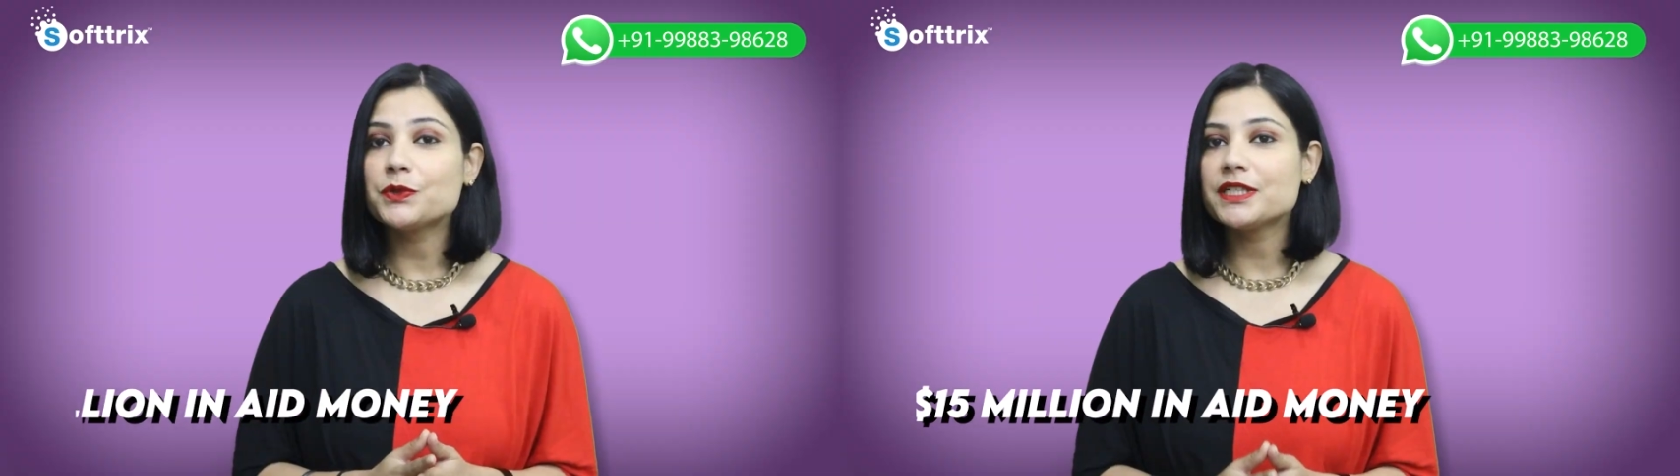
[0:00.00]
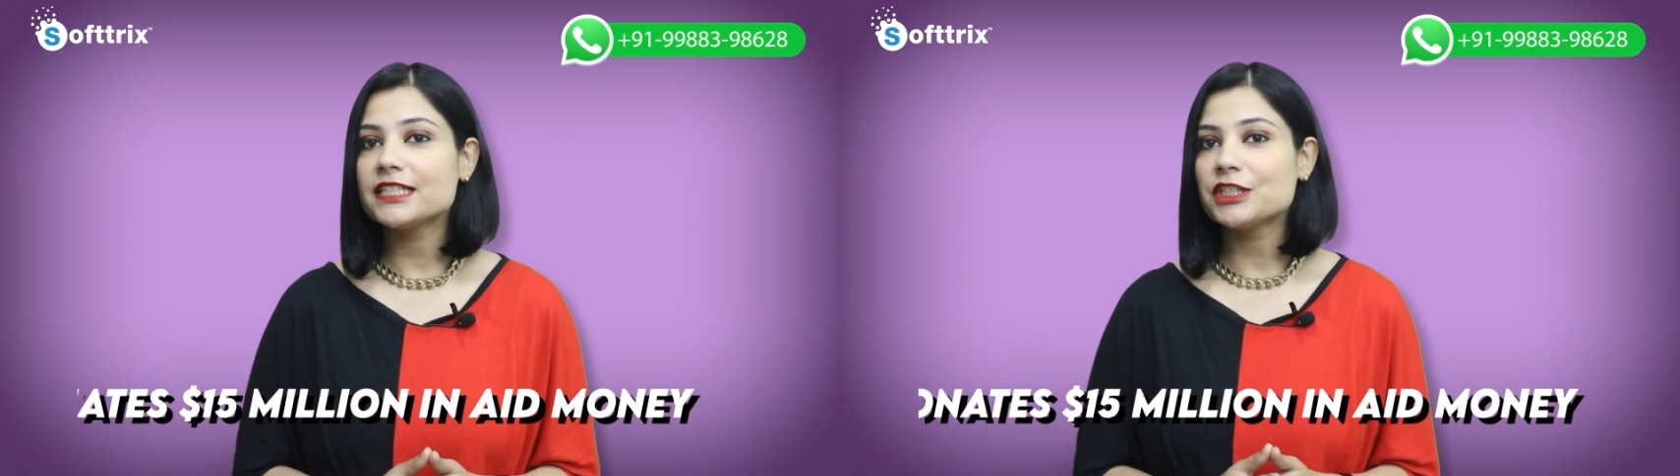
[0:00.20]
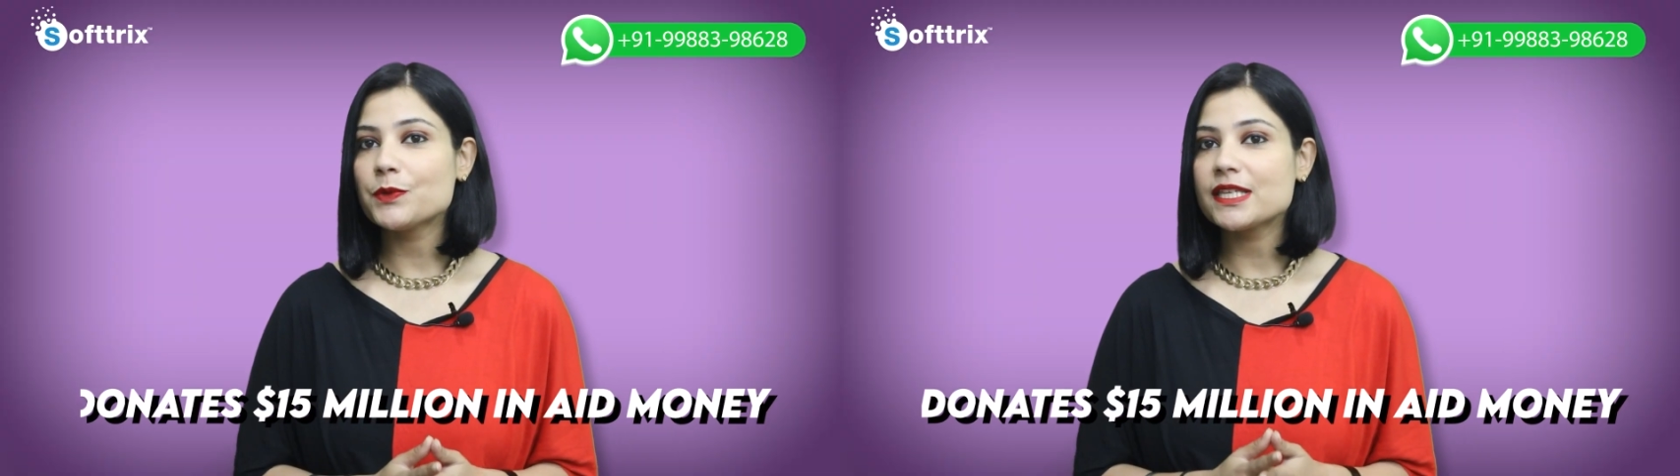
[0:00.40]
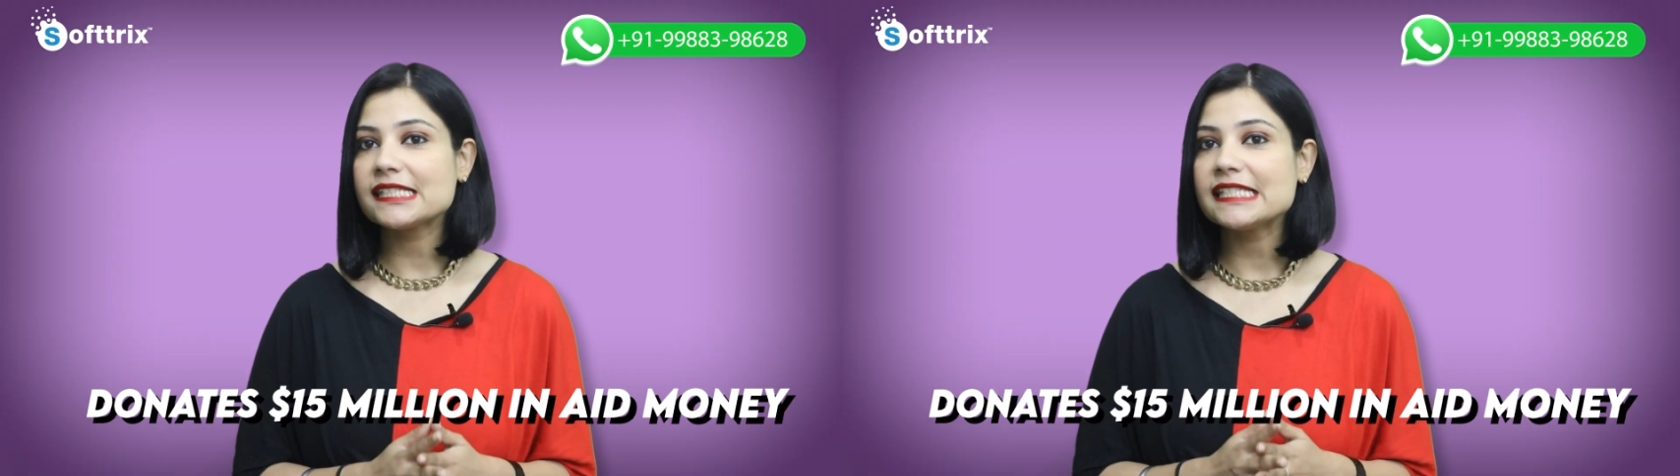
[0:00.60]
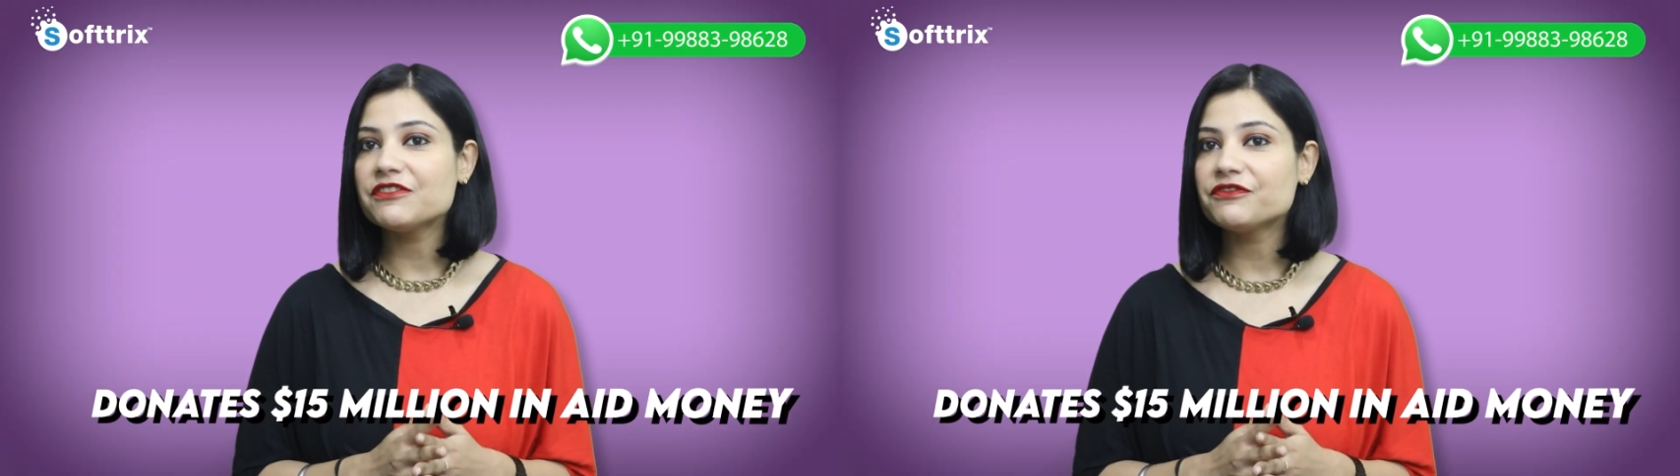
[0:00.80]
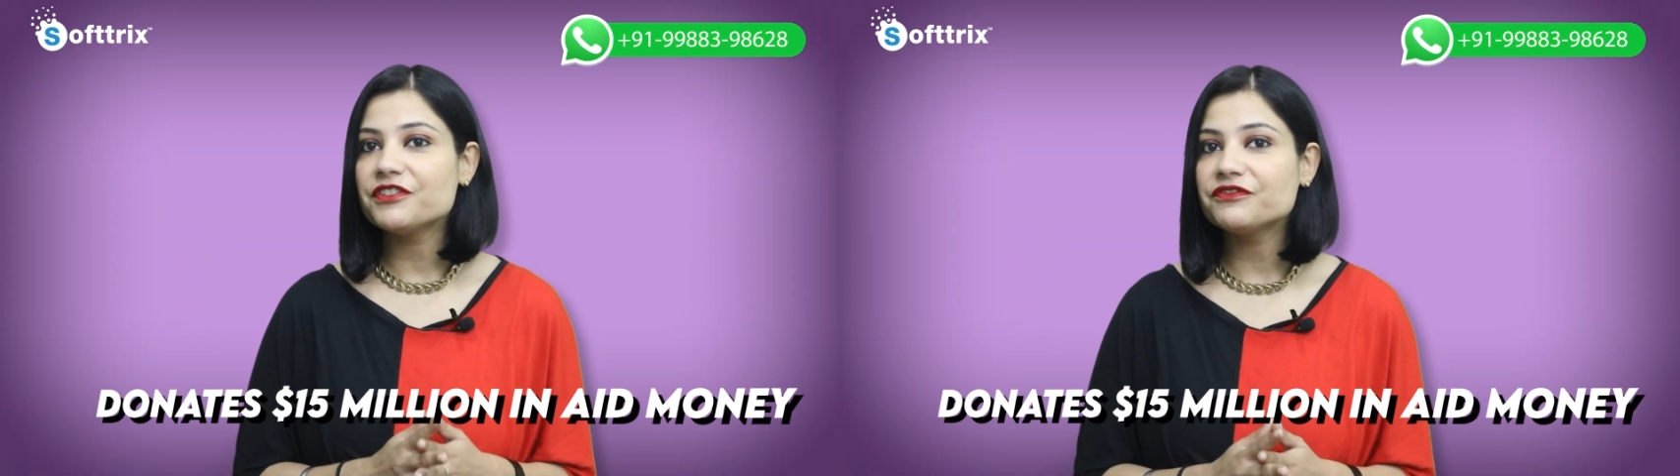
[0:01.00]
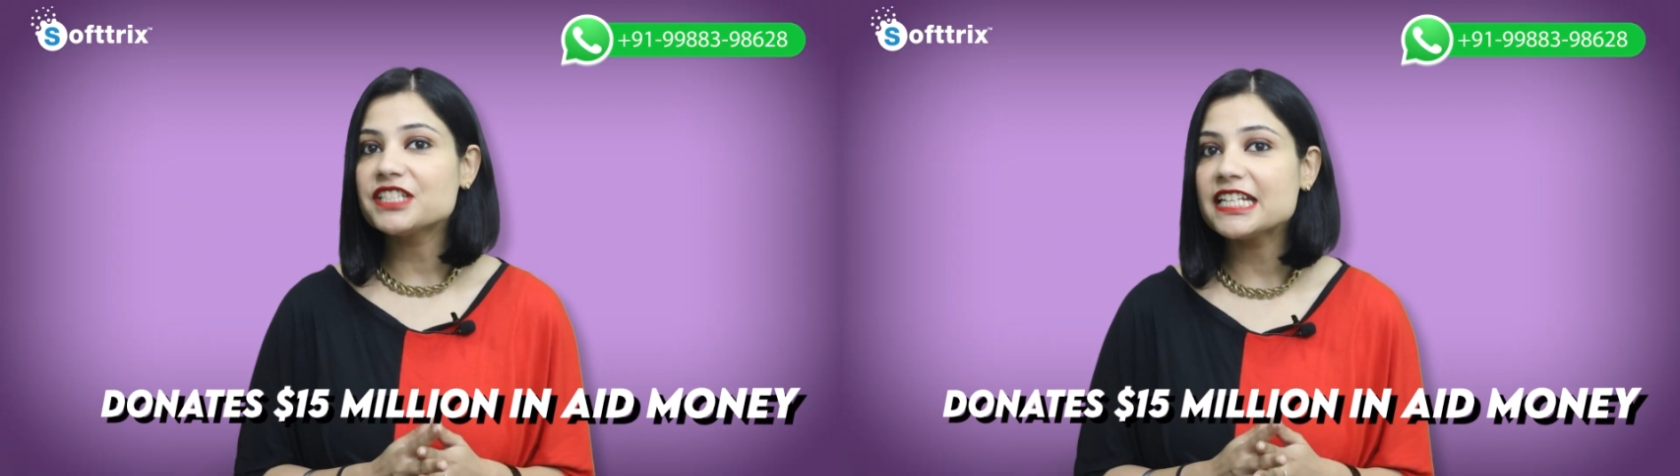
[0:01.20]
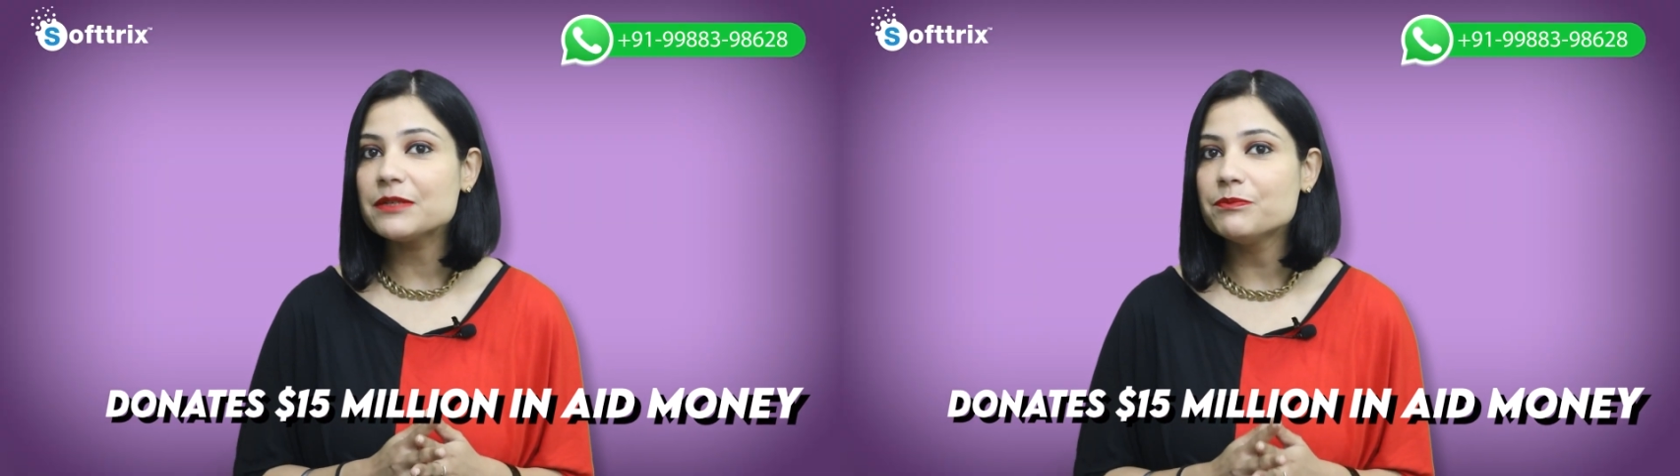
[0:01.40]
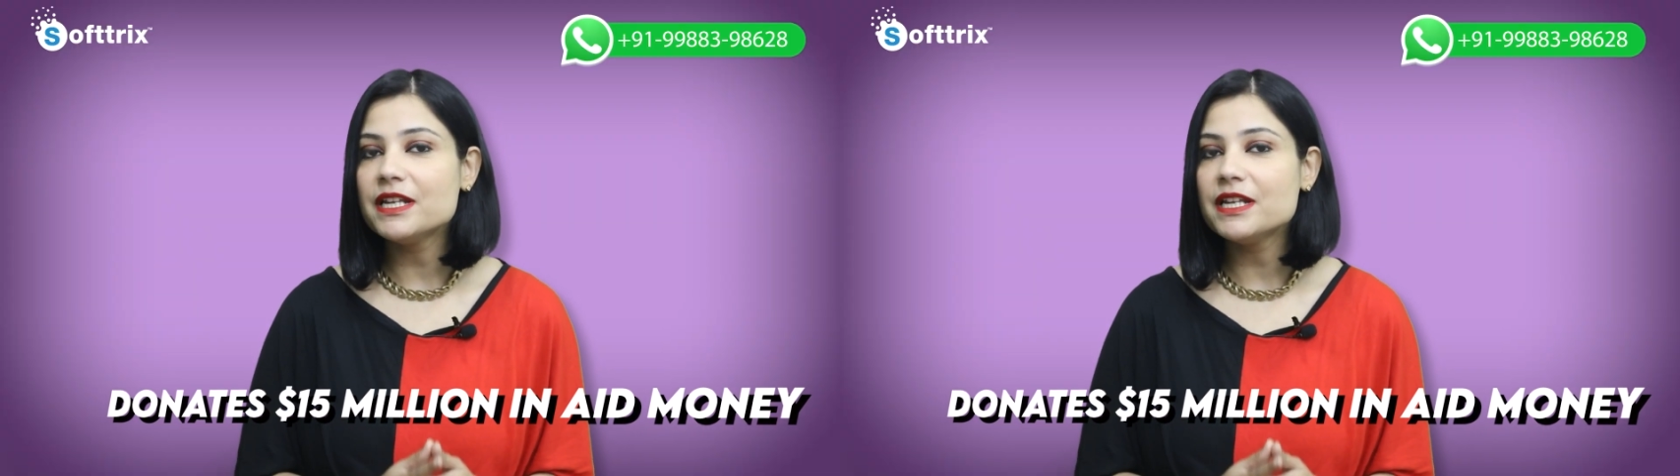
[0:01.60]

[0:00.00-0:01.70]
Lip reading: donates USD 15